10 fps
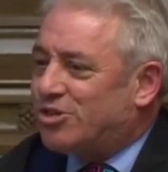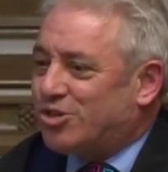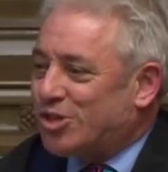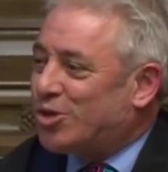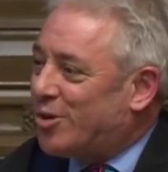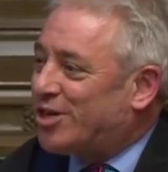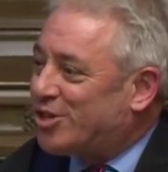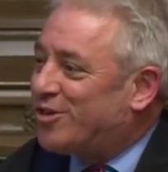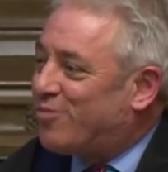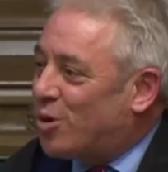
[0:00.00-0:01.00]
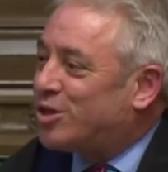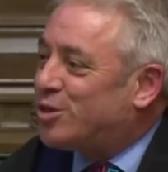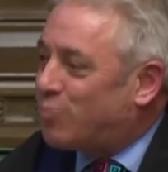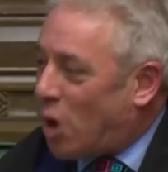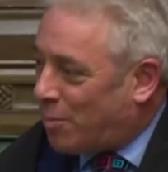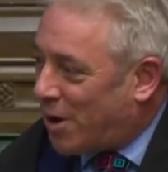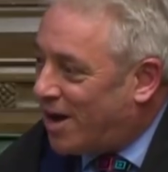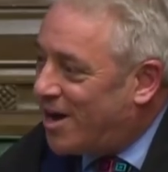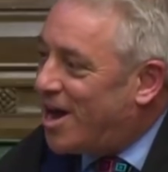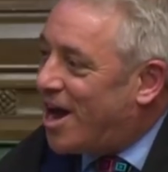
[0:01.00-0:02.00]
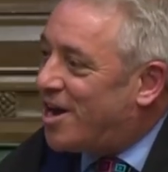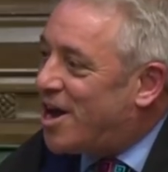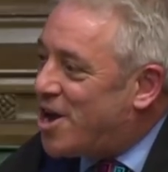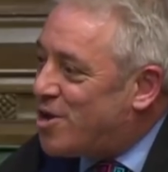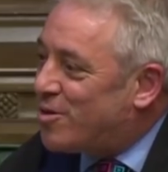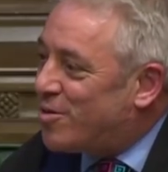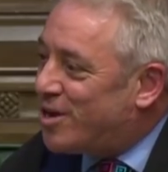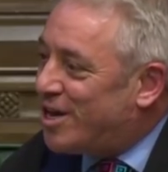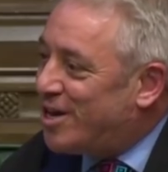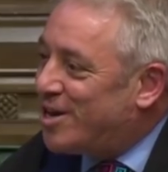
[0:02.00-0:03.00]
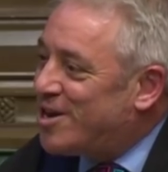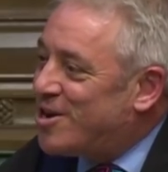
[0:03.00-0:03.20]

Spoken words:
It's just a question of what is proper. And I know that the